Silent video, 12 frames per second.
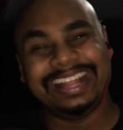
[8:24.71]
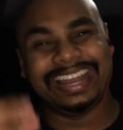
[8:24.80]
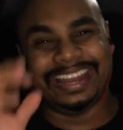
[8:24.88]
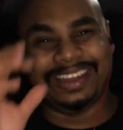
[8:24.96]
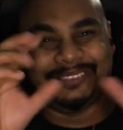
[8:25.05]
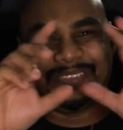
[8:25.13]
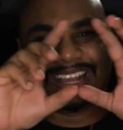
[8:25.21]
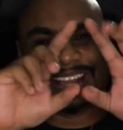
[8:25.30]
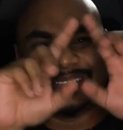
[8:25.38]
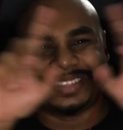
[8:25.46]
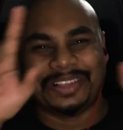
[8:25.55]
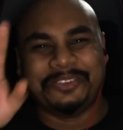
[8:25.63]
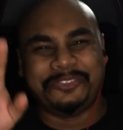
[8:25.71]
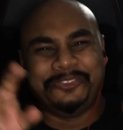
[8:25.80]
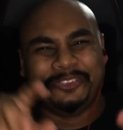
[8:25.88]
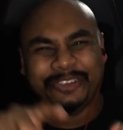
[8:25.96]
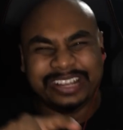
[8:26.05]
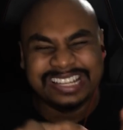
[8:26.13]
then it becomes a
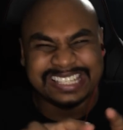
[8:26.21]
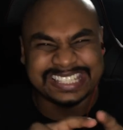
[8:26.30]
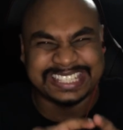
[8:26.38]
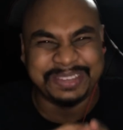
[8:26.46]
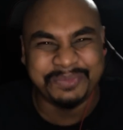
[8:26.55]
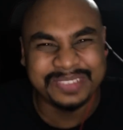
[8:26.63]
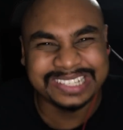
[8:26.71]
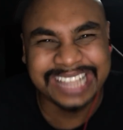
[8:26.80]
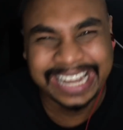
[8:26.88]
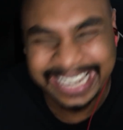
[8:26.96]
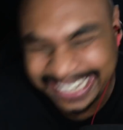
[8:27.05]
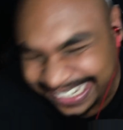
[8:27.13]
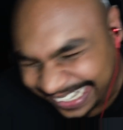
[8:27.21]
full zip tie.